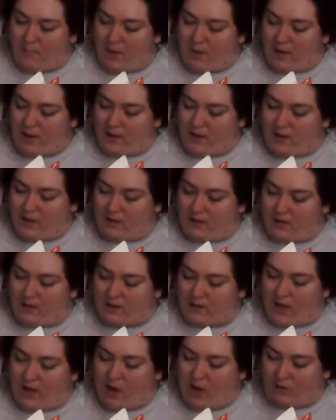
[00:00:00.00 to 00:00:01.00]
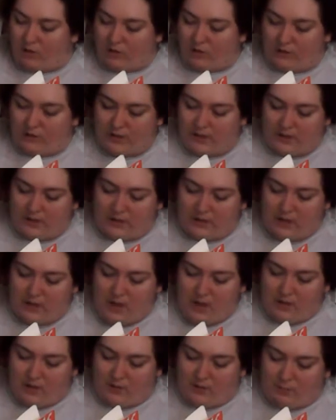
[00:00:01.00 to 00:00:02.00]
by incalculating
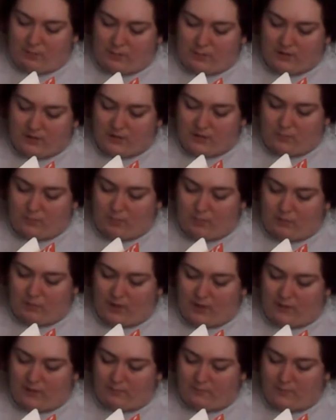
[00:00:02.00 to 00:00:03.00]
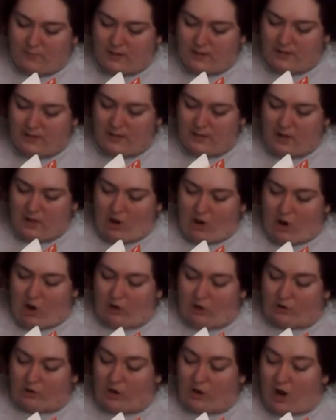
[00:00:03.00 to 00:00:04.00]
the principle that men
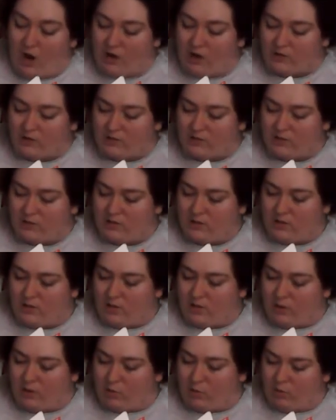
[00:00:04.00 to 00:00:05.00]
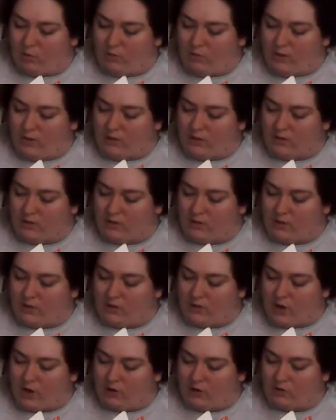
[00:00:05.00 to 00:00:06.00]
are not equal in
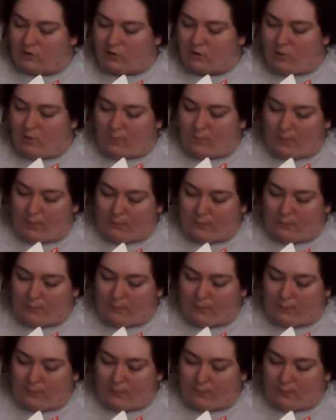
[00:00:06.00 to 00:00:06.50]
the theatrical